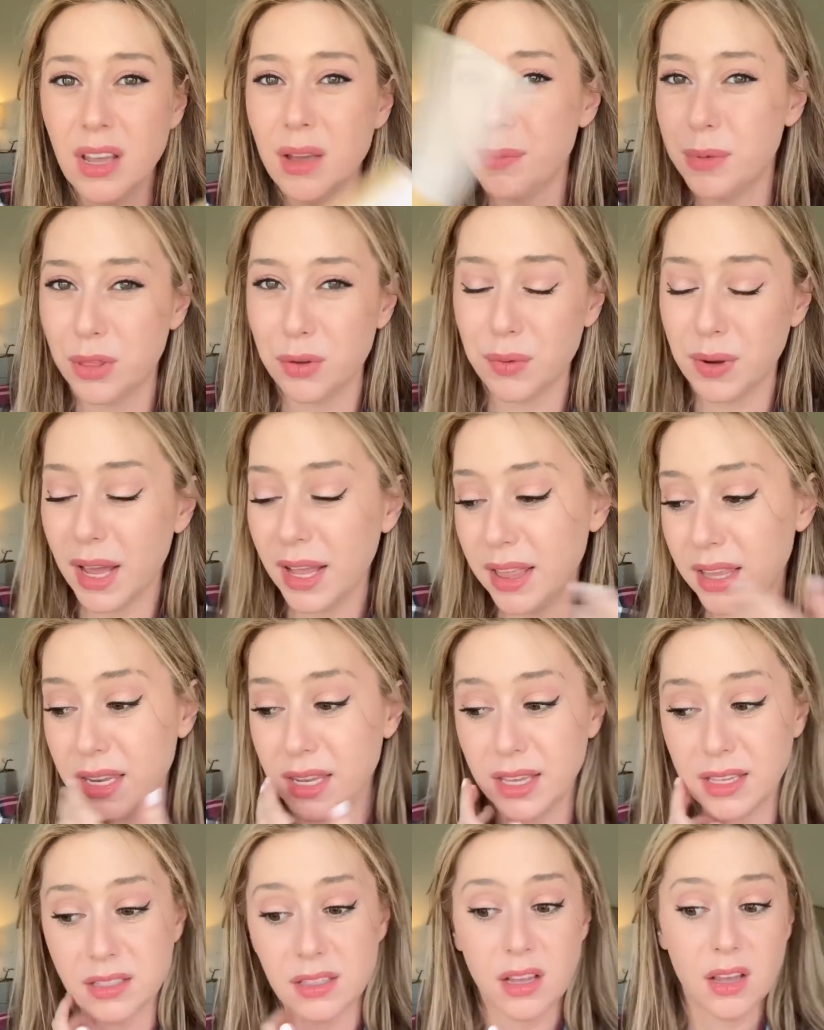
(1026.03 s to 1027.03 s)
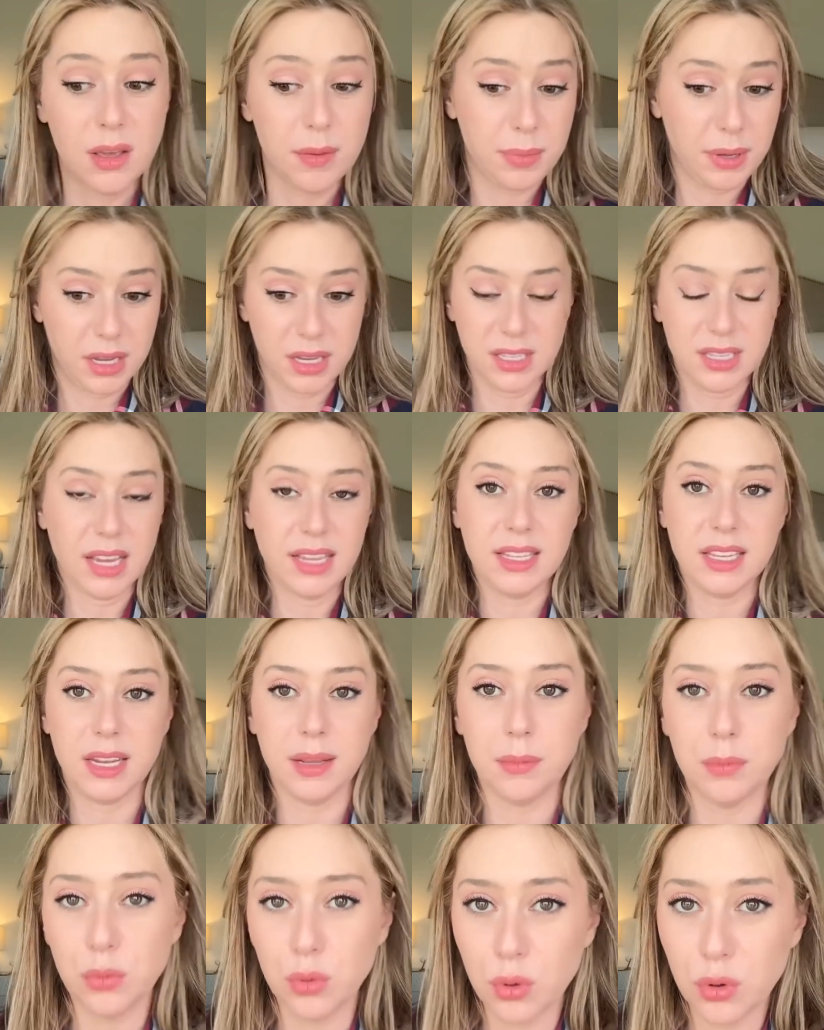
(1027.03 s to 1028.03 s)
But the reality is because I
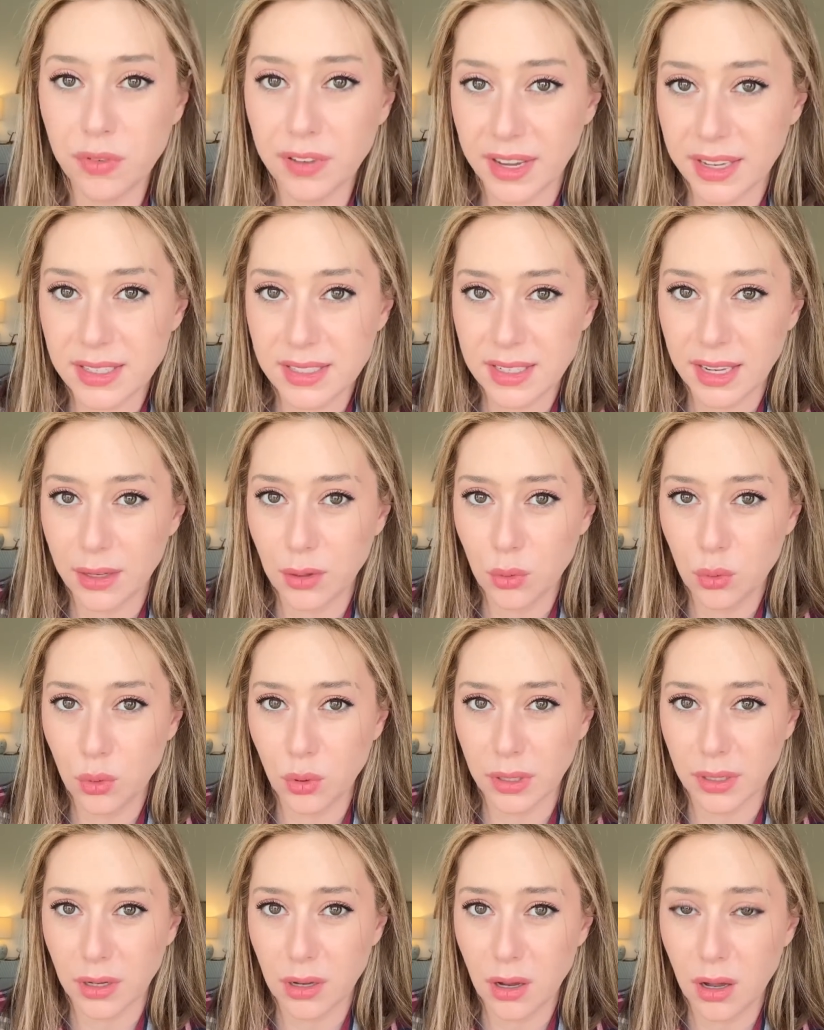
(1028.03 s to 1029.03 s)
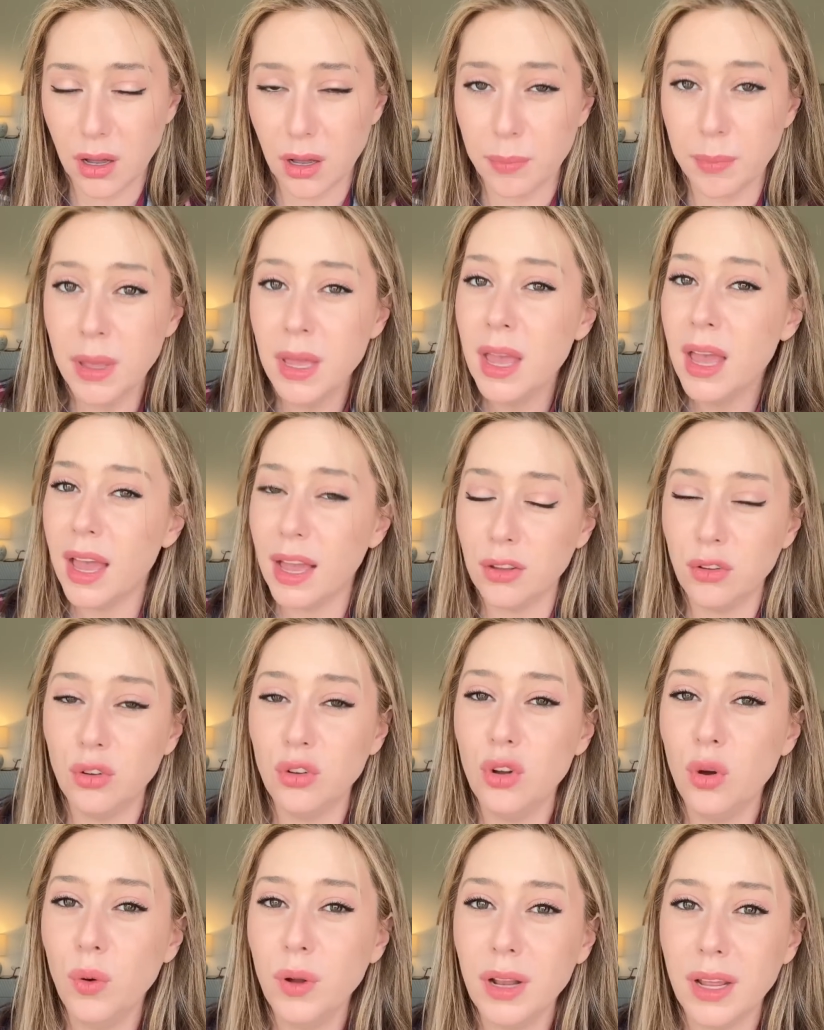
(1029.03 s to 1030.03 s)
didn't move, I stayed cool and calm. And you
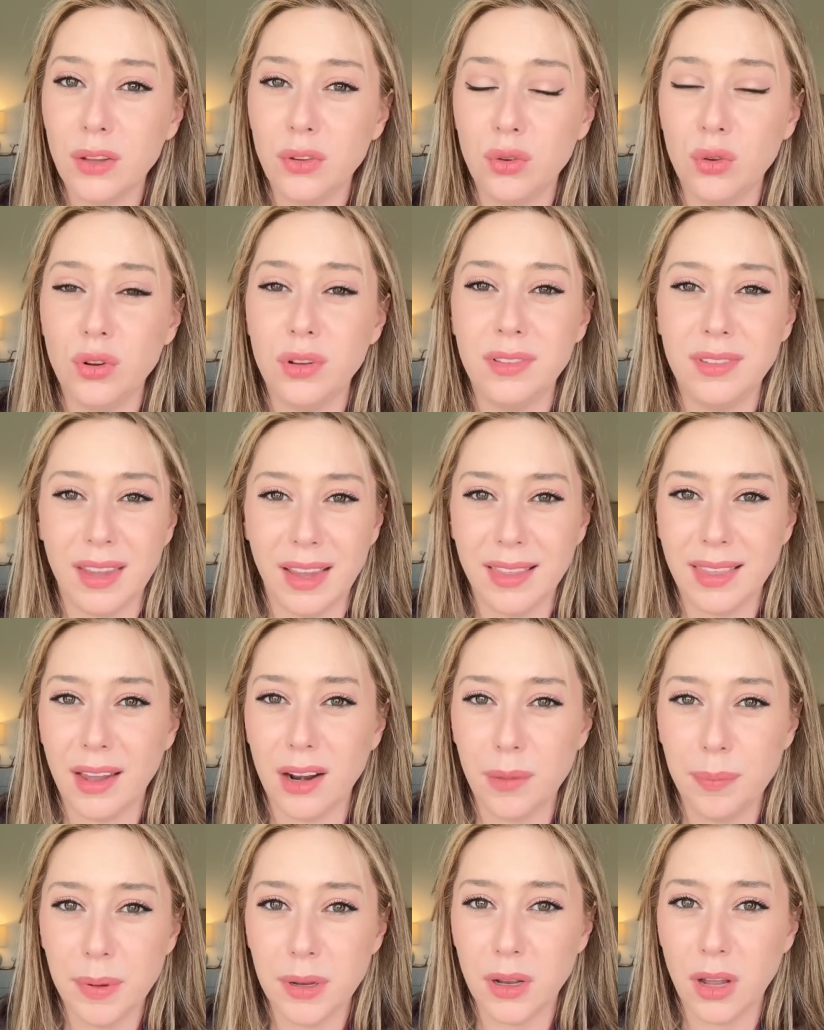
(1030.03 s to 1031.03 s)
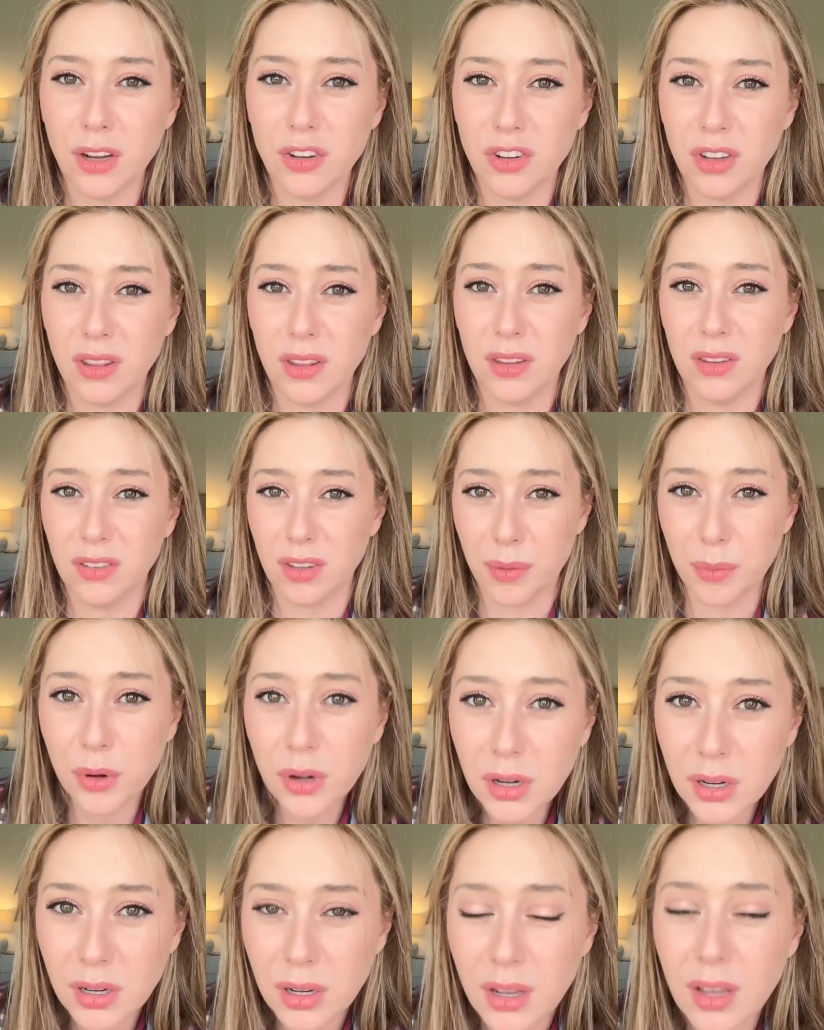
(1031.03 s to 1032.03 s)
know what I do to take that up a notch in the
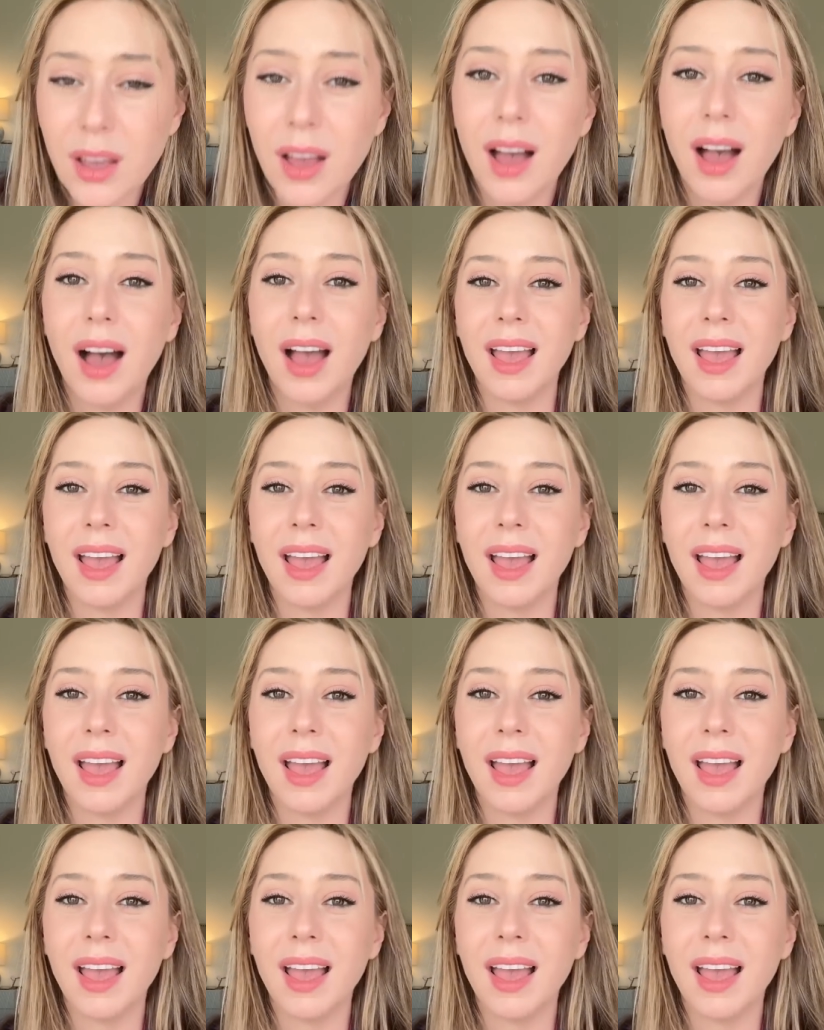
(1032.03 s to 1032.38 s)
summer? I